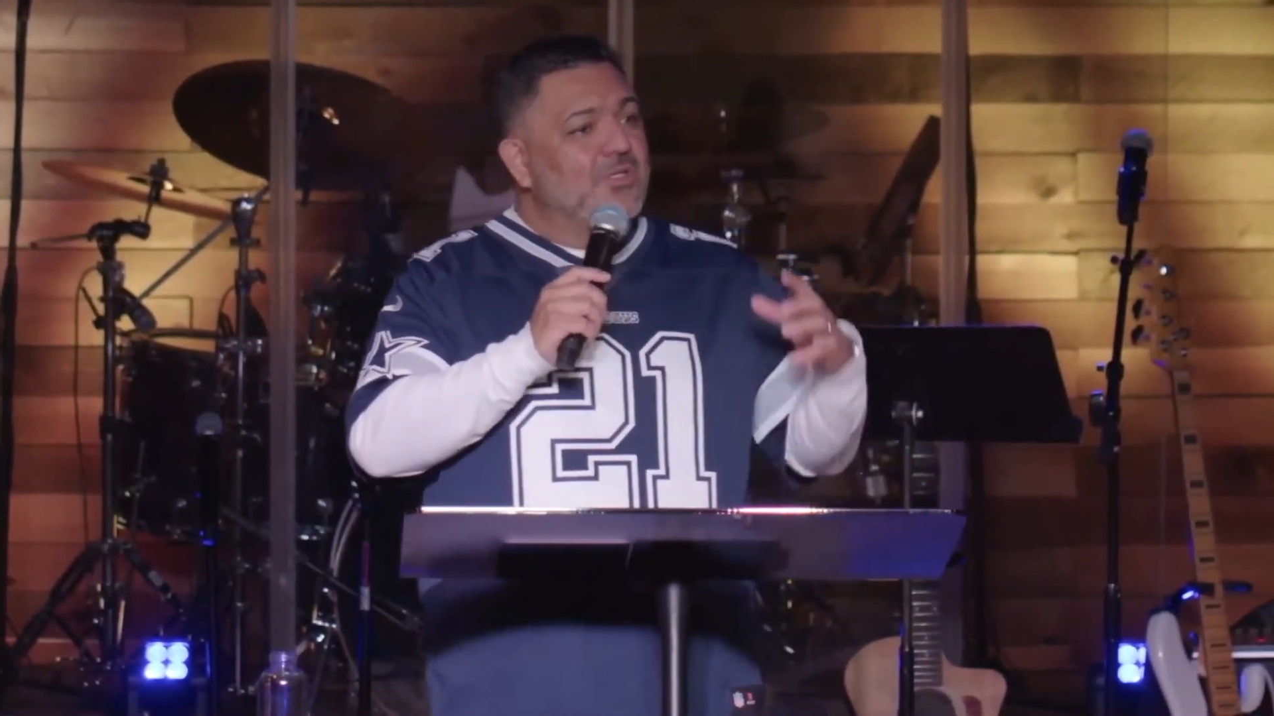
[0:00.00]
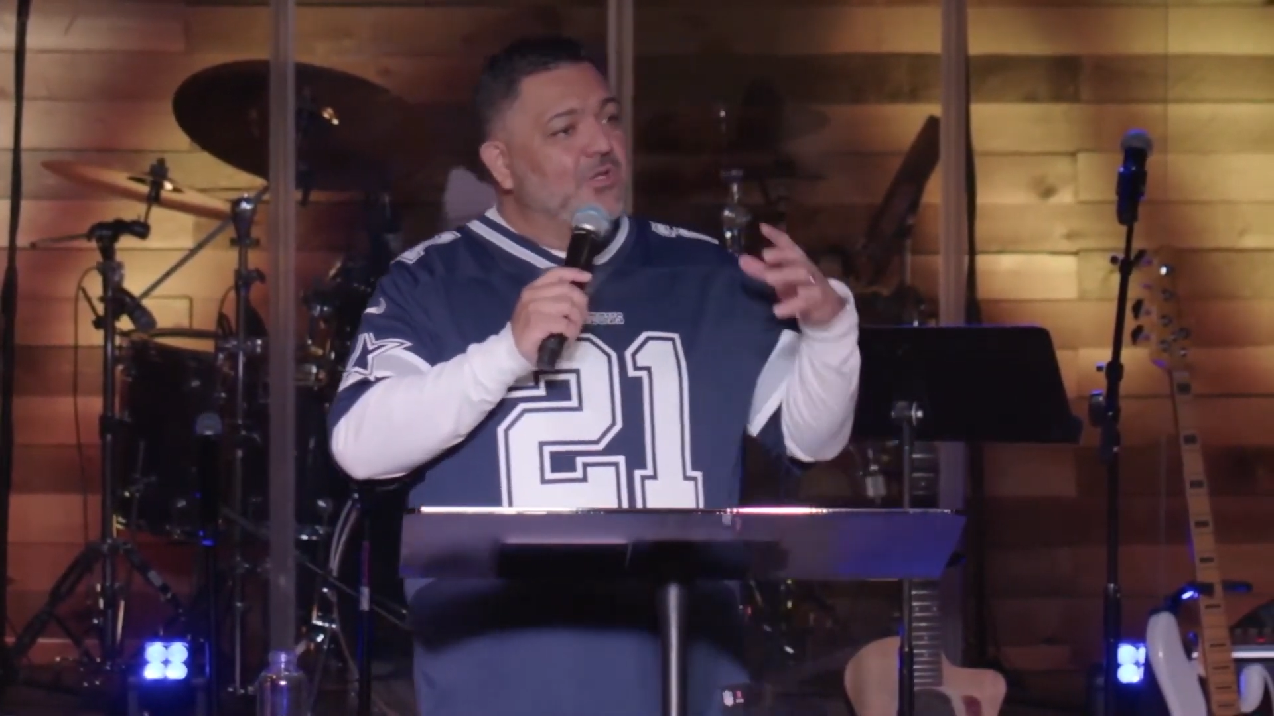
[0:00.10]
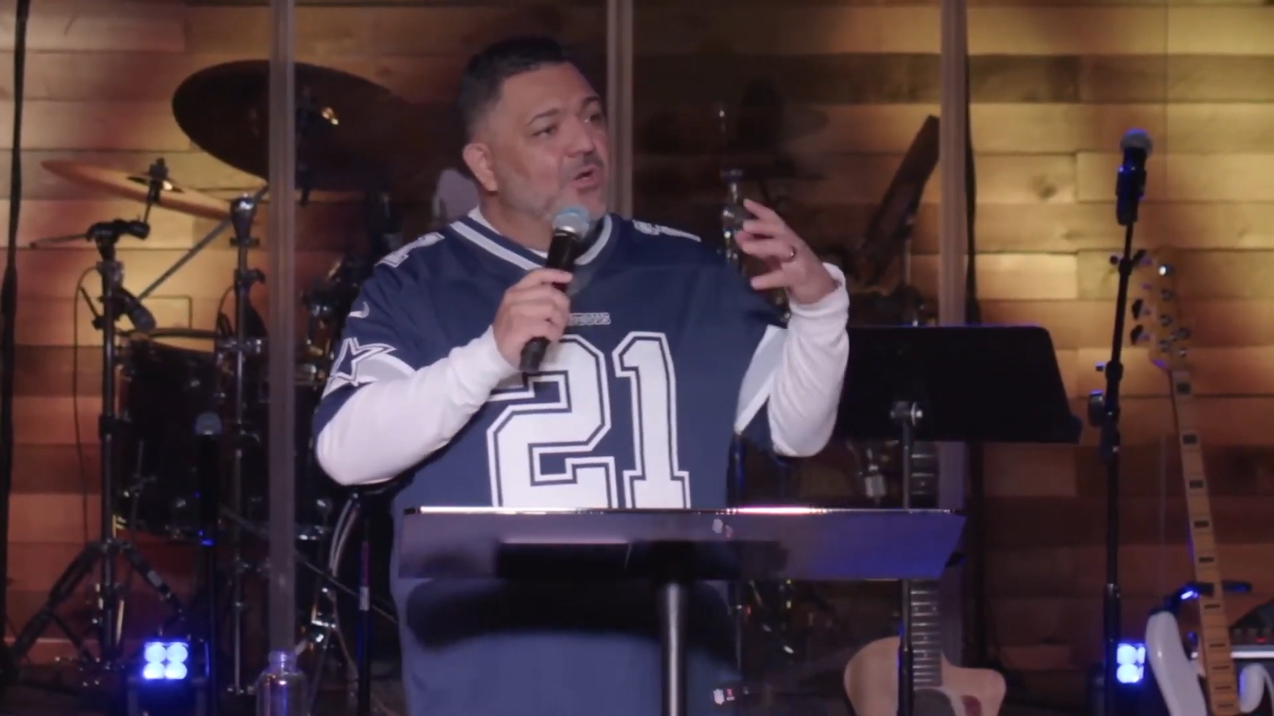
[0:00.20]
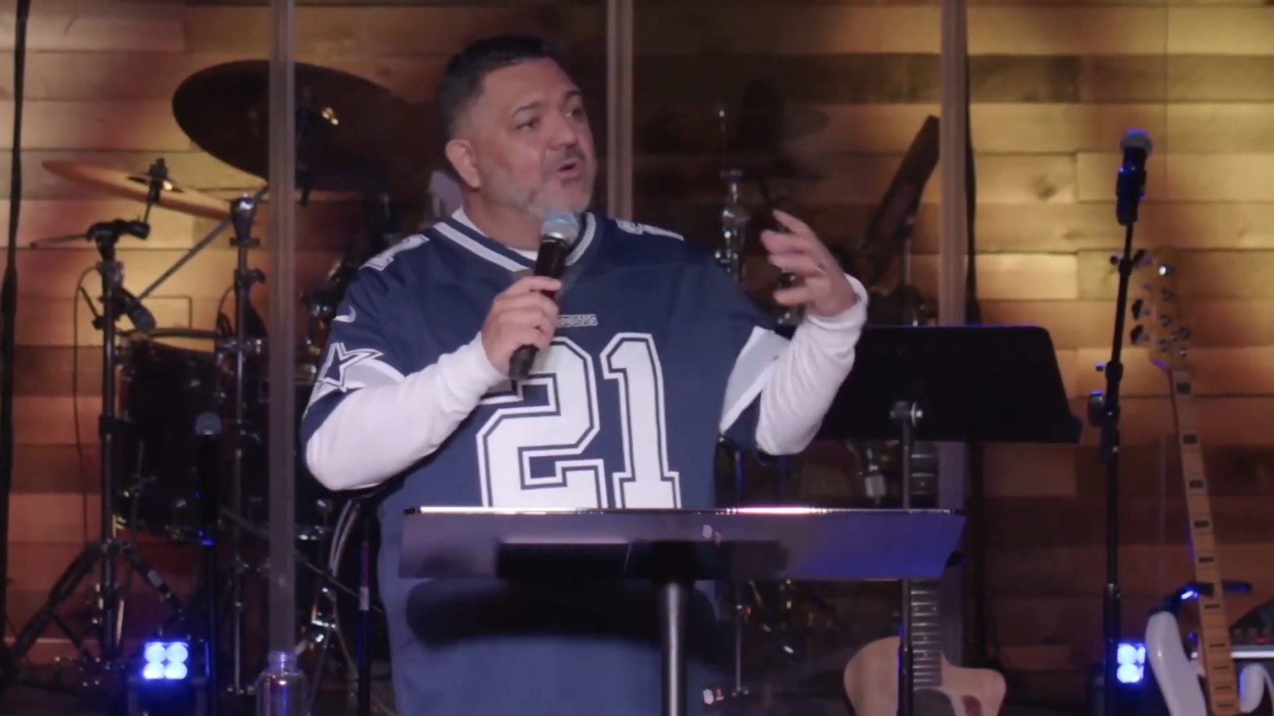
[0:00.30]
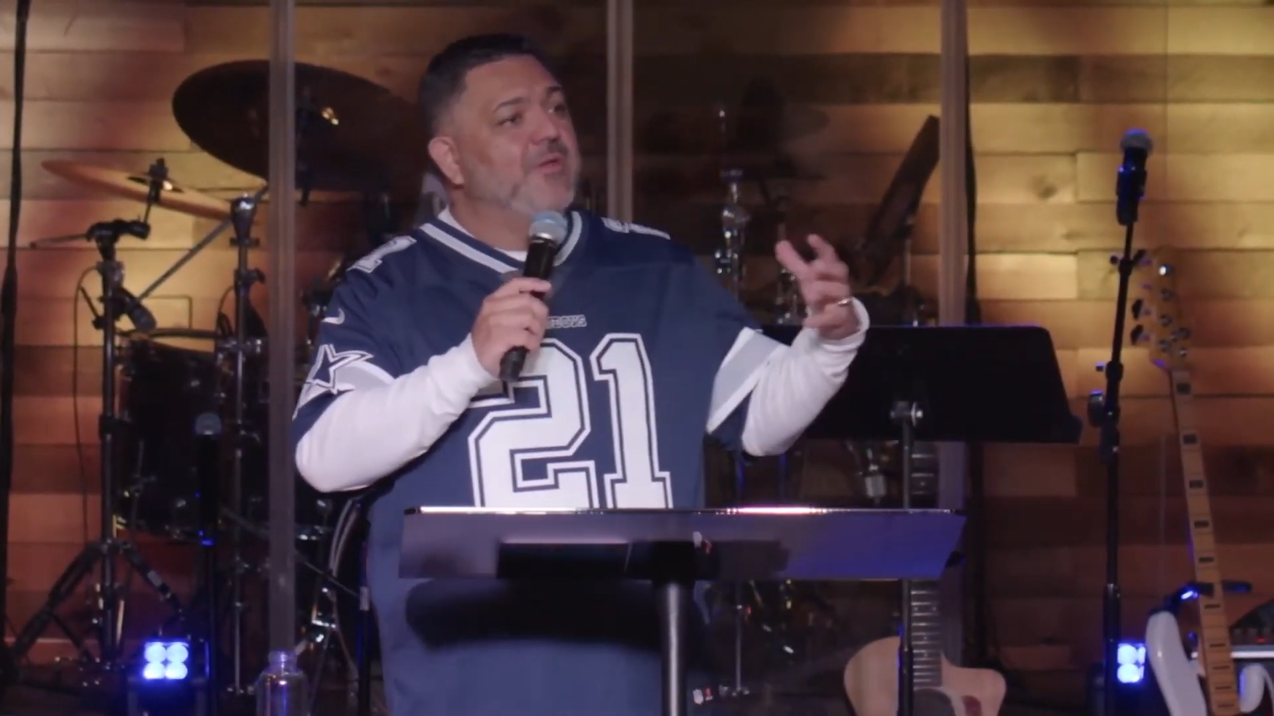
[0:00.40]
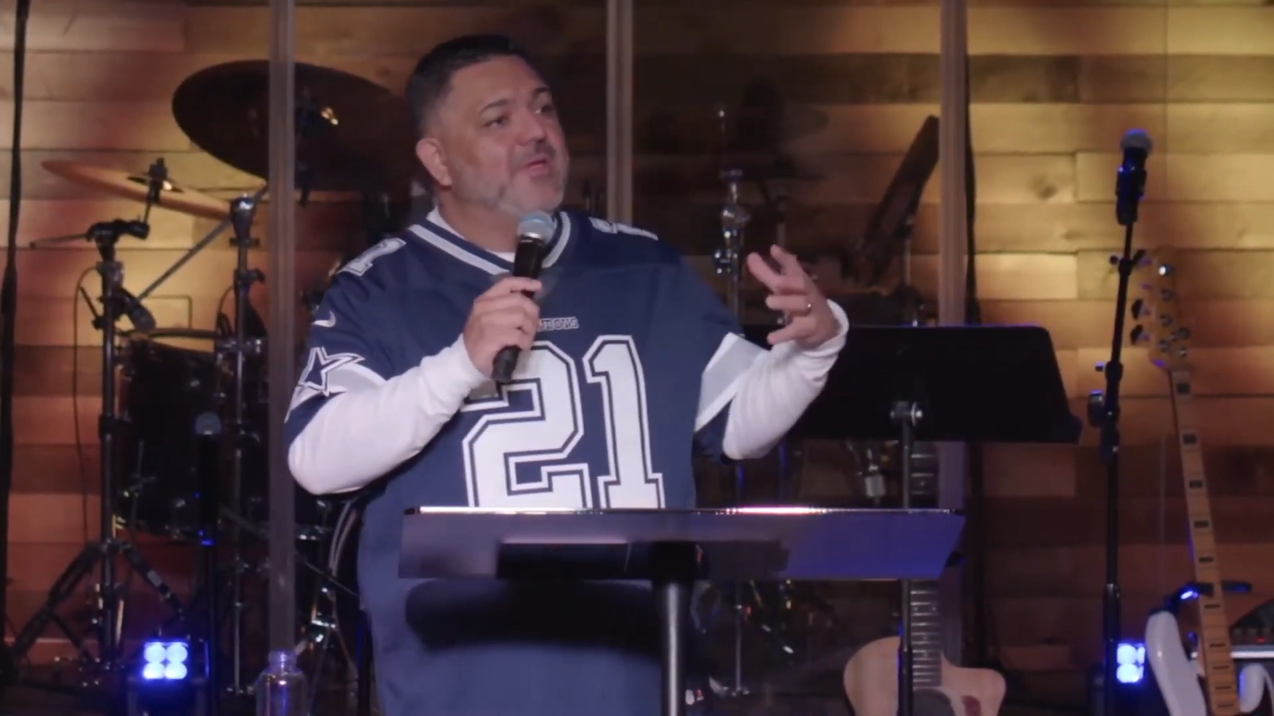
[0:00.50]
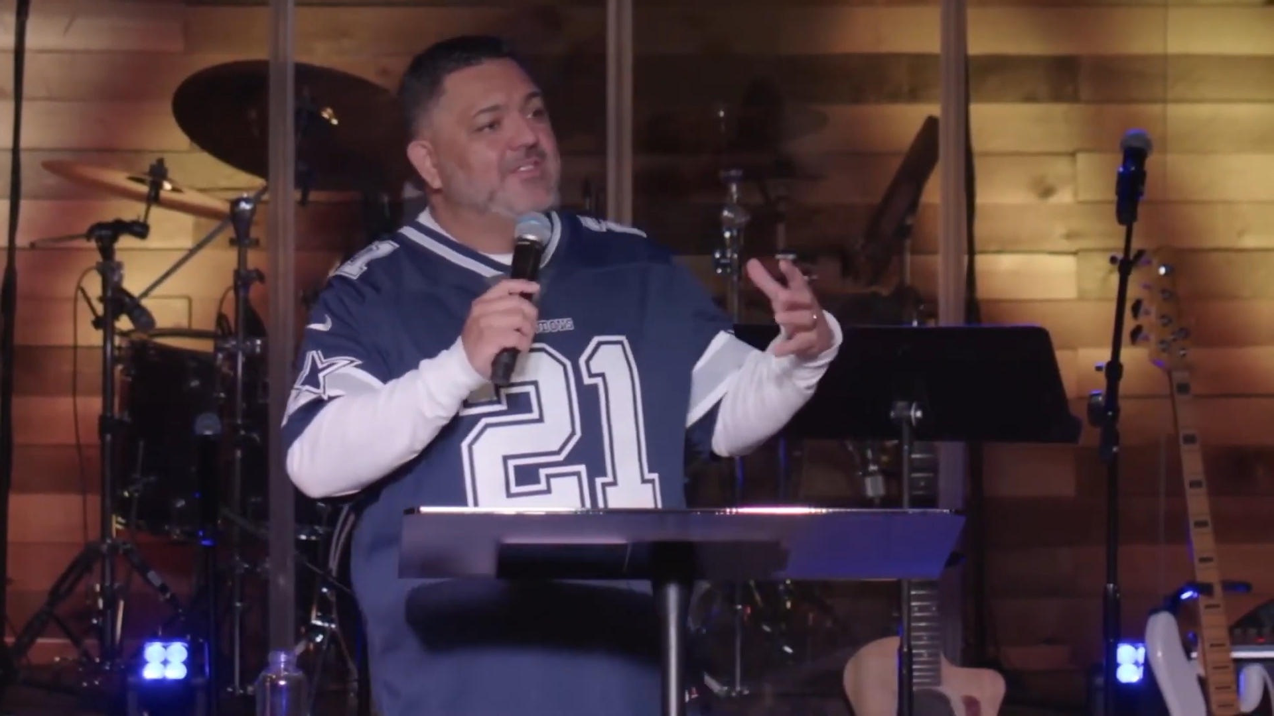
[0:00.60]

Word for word: glory means.